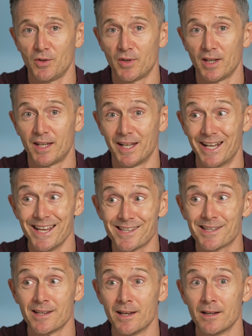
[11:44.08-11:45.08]
you think it
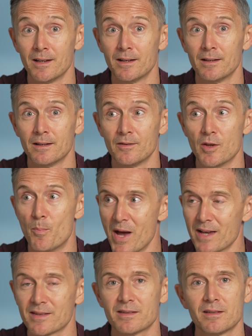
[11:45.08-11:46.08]
is the
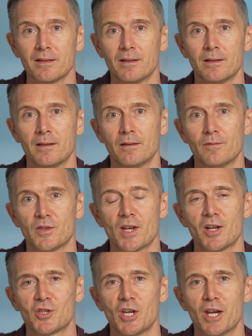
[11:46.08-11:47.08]
best
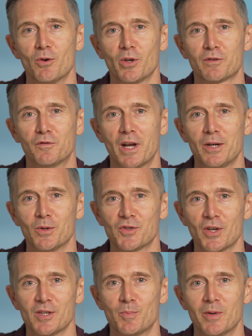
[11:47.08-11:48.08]
Versace Eros fragrance
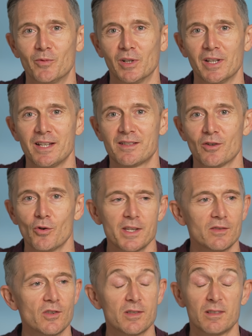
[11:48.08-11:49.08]
that has been released, or is
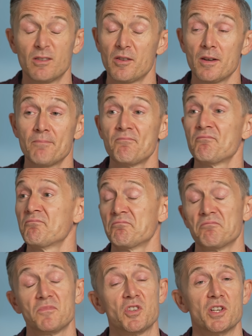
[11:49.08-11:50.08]
it just another
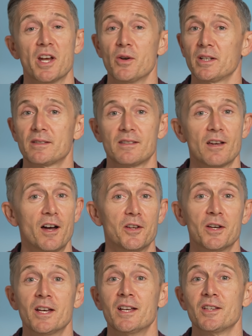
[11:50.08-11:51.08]
generic
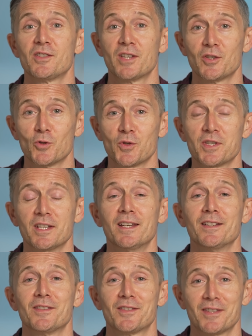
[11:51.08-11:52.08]
designer citrusy
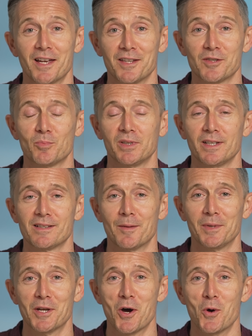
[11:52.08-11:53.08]
scent. Please let
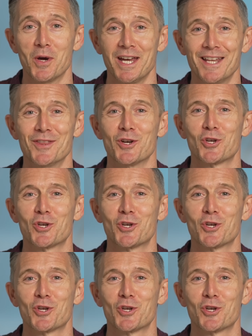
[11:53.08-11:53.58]
me know in the